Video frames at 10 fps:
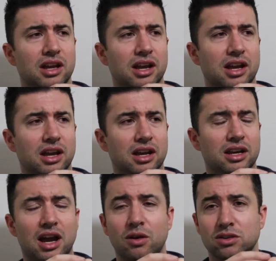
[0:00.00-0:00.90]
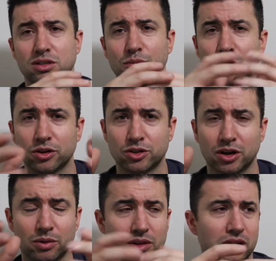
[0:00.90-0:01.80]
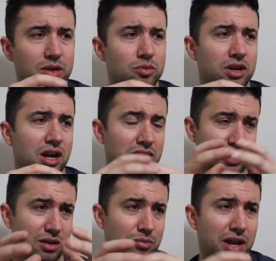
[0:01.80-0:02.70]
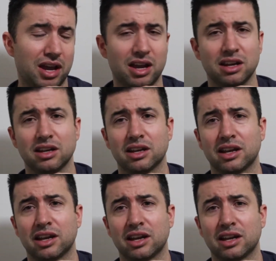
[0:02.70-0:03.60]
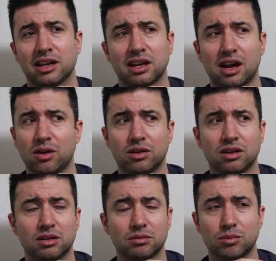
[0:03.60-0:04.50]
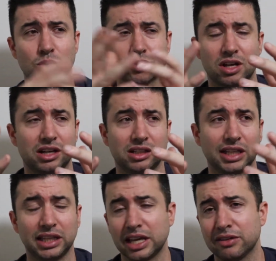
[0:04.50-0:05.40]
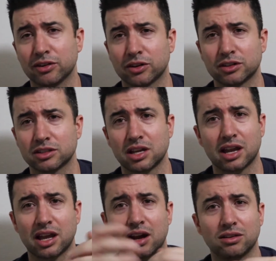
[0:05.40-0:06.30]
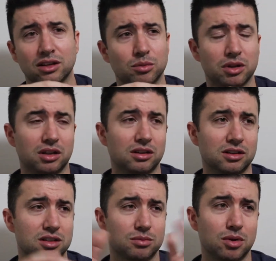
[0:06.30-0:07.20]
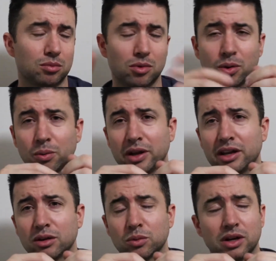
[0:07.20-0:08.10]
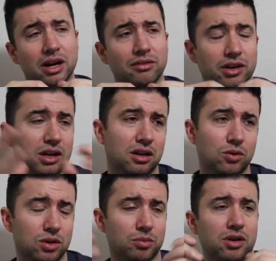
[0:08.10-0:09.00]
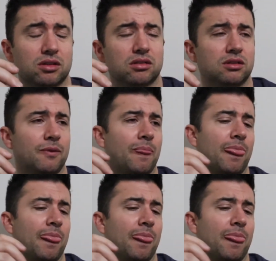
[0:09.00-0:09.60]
and I would smoke a joint with him, and I'd get paid, and I would most likely leave or just hang out a little bit longer and smoke more weed or whatever, you know, with my uncle.